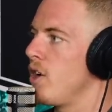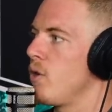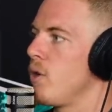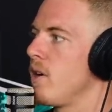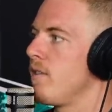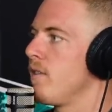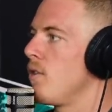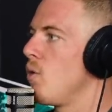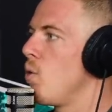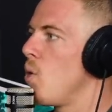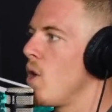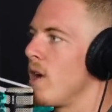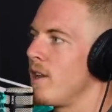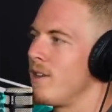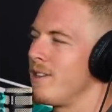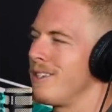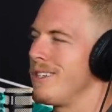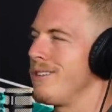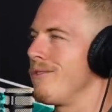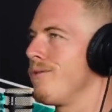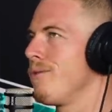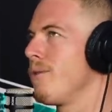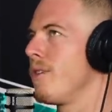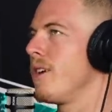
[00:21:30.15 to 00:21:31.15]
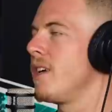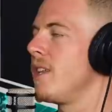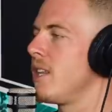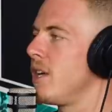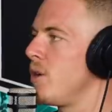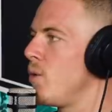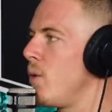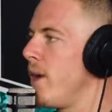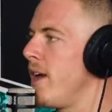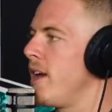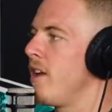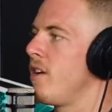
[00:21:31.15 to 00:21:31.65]
Whoever won didn't really
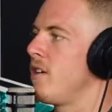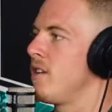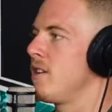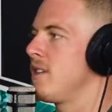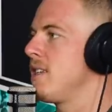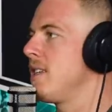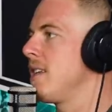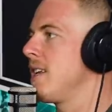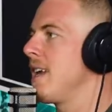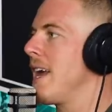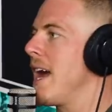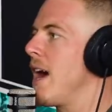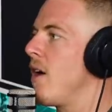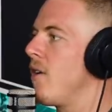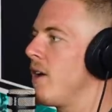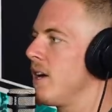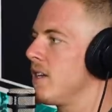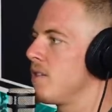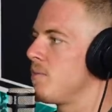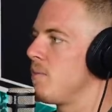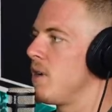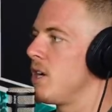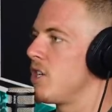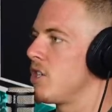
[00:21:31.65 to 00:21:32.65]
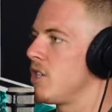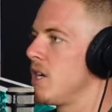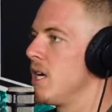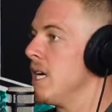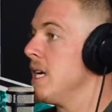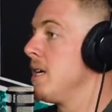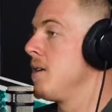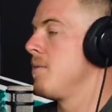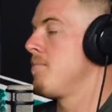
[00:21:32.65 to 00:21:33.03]
win or it didn't count as much.